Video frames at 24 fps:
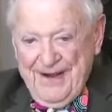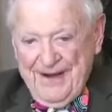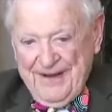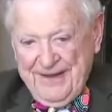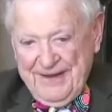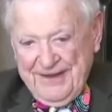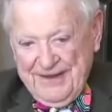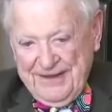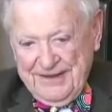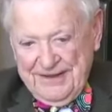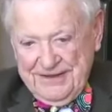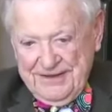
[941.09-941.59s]

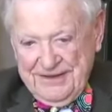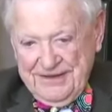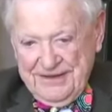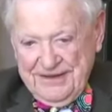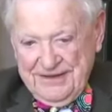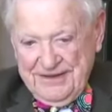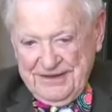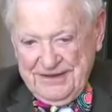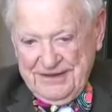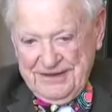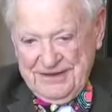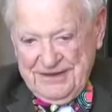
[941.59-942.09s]
And
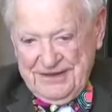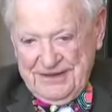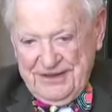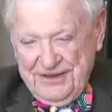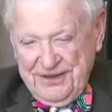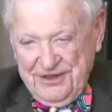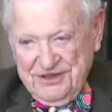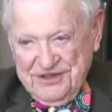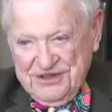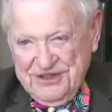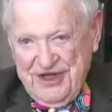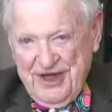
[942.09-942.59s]
uh,
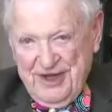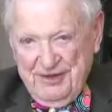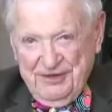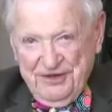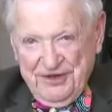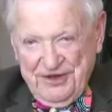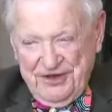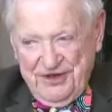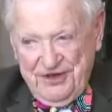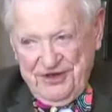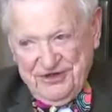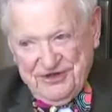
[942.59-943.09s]
here's an
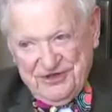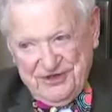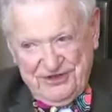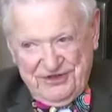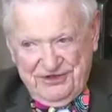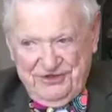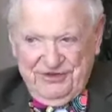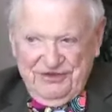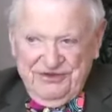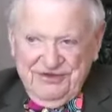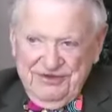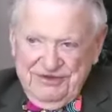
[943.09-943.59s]

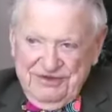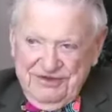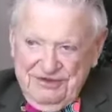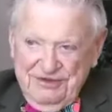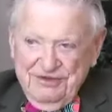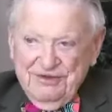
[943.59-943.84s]
application.